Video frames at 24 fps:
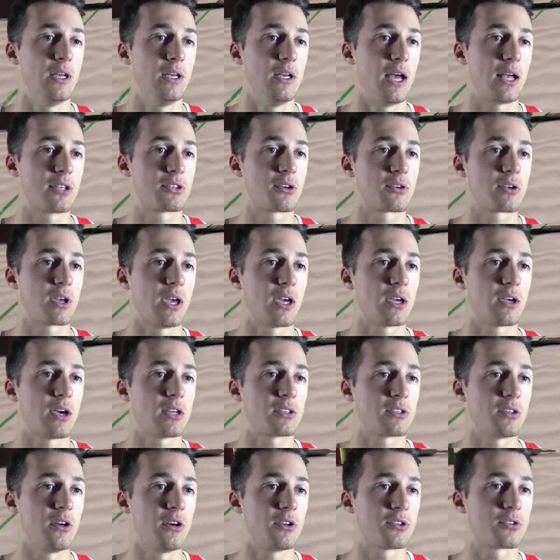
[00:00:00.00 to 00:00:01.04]
That's okay,
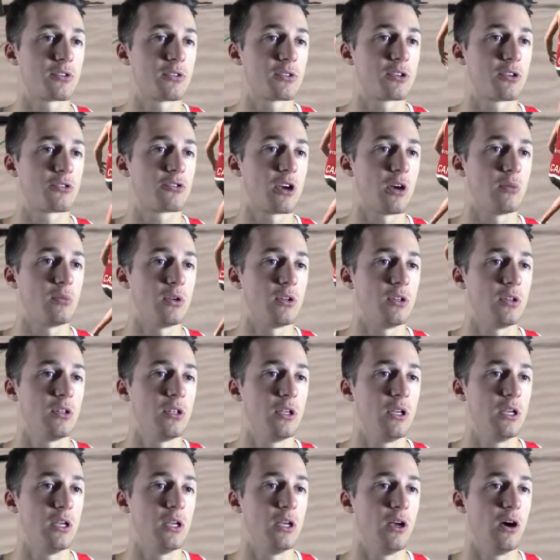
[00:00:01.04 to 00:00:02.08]
causing all sorts of trouble.
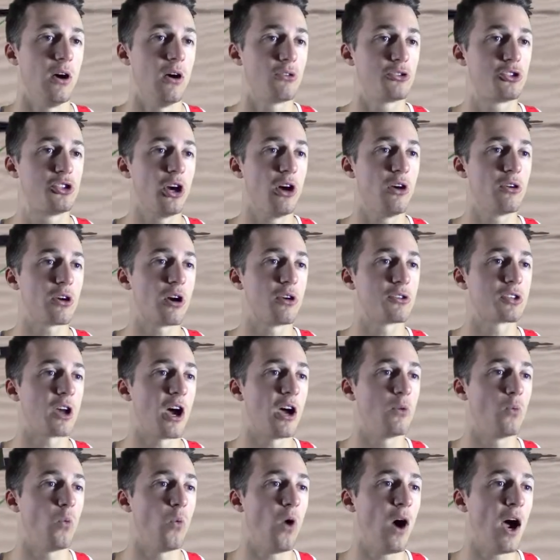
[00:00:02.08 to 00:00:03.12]
Oh, Joe goes
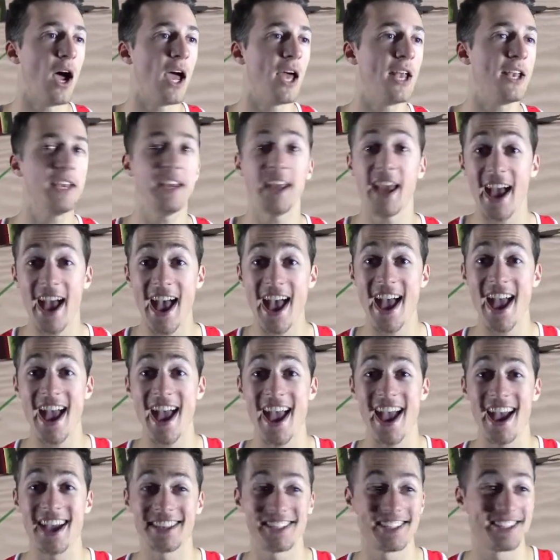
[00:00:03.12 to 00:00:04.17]
on one.
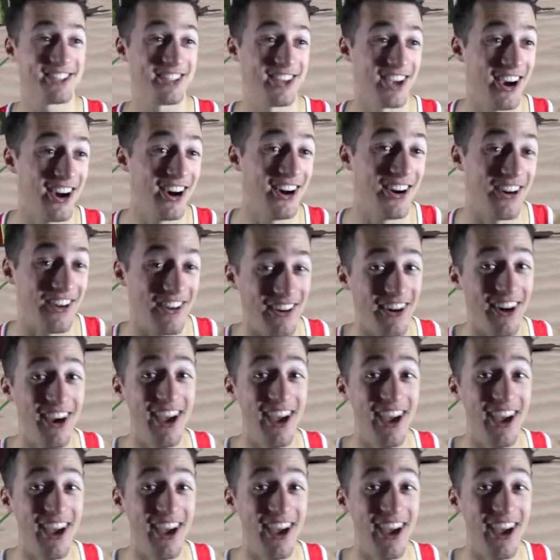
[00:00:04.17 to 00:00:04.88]
Yes, Joe.